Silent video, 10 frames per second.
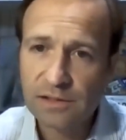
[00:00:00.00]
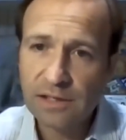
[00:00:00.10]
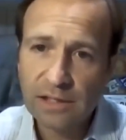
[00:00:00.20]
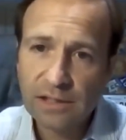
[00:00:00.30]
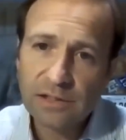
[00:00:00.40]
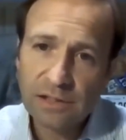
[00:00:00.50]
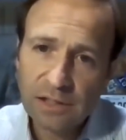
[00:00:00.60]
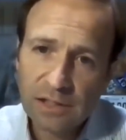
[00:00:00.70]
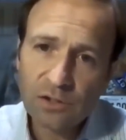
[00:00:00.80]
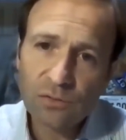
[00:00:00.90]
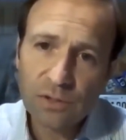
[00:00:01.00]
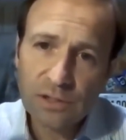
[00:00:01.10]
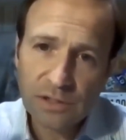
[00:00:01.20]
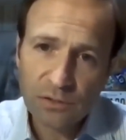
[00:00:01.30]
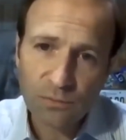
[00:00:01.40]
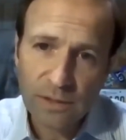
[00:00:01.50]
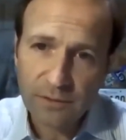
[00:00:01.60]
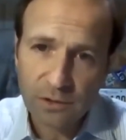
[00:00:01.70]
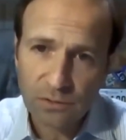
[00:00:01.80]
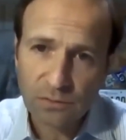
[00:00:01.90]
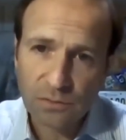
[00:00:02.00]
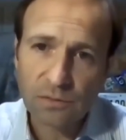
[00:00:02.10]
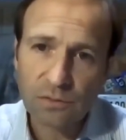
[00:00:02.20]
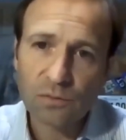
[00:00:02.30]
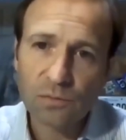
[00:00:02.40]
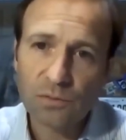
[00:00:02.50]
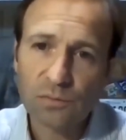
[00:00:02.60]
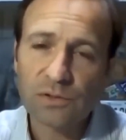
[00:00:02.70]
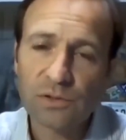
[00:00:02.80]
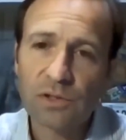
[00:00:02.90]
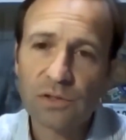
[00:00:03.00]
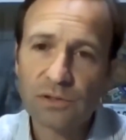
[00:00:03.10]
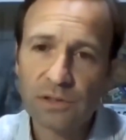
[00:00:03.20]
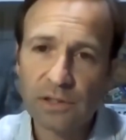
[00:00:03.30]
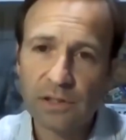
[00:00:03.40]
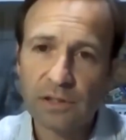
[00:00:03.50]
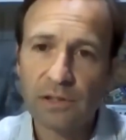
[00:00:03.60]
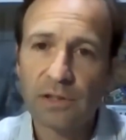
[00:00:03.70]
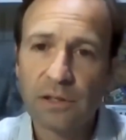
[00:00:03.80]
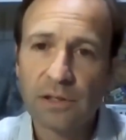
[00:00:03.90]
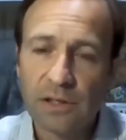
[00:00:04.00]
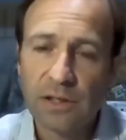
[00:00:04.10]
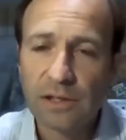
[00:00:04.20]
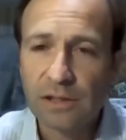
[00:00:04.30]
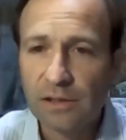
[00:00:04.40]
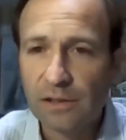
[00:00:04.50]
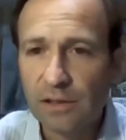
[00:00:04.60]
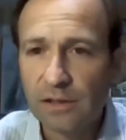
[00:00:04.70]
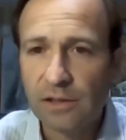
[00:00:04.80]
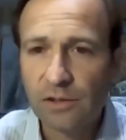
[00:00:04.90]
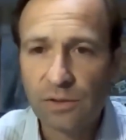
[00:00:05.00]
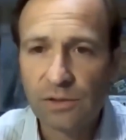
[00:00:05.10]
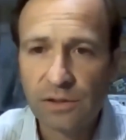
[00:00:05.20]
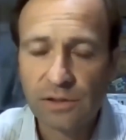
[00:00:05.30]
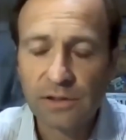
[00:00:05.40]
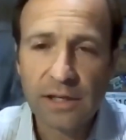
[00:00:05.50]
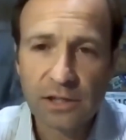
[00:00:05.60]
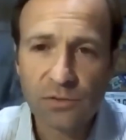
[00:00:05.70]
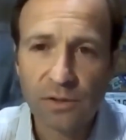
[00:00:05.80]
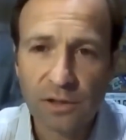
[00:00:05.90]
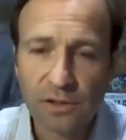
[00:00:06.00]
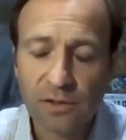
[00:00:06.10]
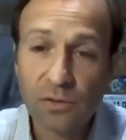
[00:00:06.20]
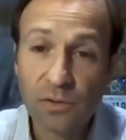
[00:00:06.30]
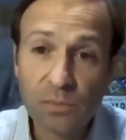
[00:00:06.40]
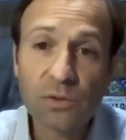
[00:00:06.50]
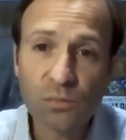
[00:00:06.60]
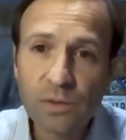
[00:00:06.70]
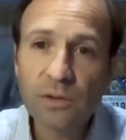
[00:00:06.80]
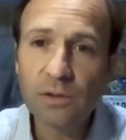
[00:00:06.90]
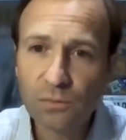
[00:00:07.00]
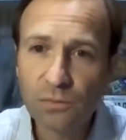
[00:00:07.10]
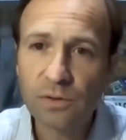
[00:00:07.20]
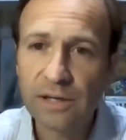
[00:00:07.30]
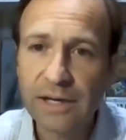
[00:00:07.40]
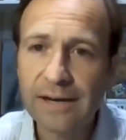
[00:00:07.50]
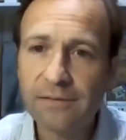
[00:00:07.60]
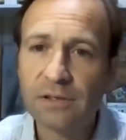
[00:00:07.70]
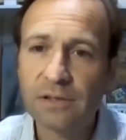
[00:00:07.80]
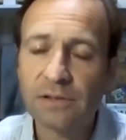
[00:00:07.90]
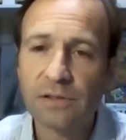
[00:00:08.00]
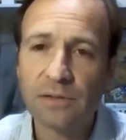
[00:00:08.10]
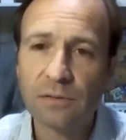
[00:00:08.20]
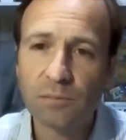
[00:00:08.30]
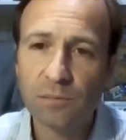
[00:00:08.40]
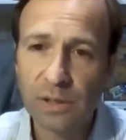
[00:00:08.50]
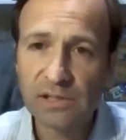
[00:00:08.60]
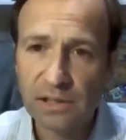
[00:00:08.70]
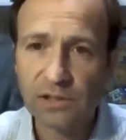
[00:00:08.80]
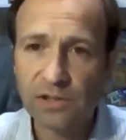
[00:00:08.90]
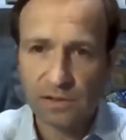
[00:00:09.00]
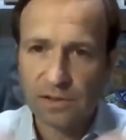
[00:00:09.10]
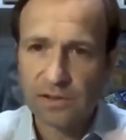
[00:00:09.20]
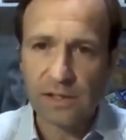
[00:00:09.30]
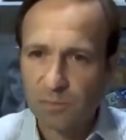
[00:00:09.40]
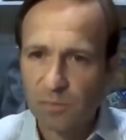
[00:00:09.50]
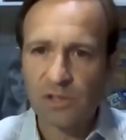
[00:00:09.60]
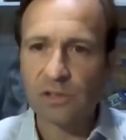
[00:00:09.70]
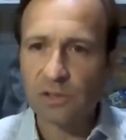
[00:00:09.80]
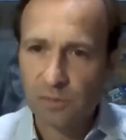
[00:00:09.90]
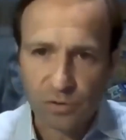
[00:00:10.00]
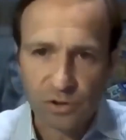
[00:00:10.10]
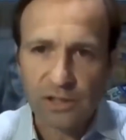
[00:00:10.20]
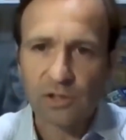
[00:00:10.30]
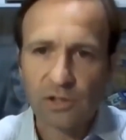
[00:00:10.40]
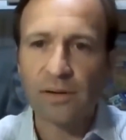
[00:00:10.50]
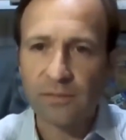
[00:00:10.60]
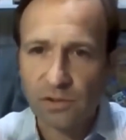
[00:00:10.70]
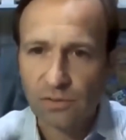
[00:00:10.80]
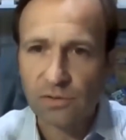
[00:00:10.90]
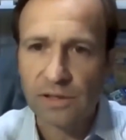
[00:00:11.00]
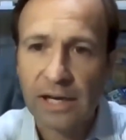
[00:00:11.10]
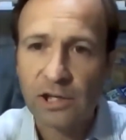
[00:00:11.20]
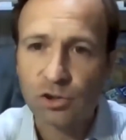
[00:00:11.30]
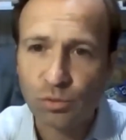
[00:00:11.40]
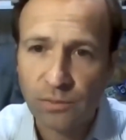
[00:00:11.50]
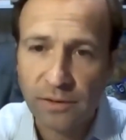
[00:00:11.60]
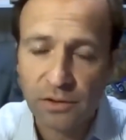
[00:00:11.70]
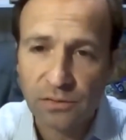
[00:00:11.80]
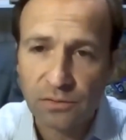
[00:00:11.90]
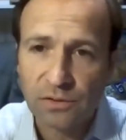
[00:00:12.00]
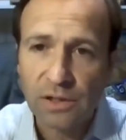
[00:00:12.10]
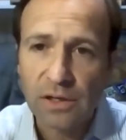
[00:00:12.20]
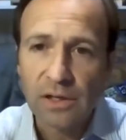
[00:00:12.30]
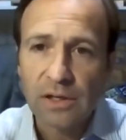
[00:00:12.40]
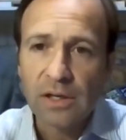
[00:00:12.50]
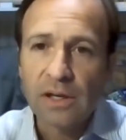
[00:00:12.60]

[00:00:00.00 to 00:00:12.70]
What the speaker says: the state's increase in revenues would result in a decrease in the tax rate. Of course, it was really obvious based on just the state's budget and projected revenues and actual revenues